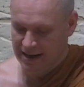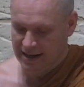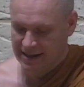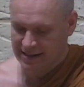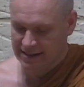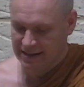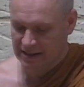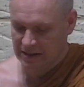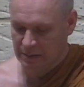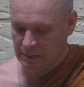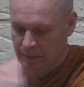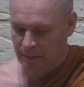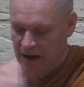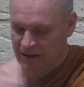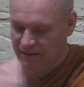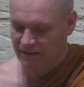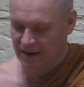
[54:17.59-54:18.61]
Is it
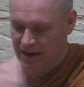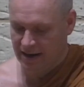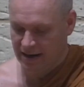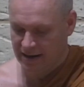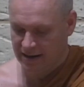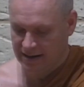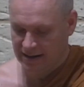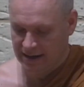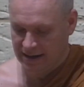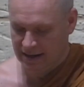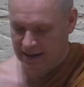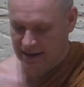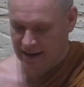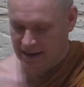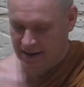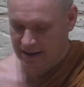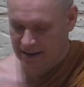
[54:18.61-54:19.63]
bhava
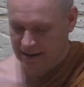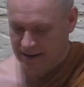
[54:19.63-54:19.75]
tanha?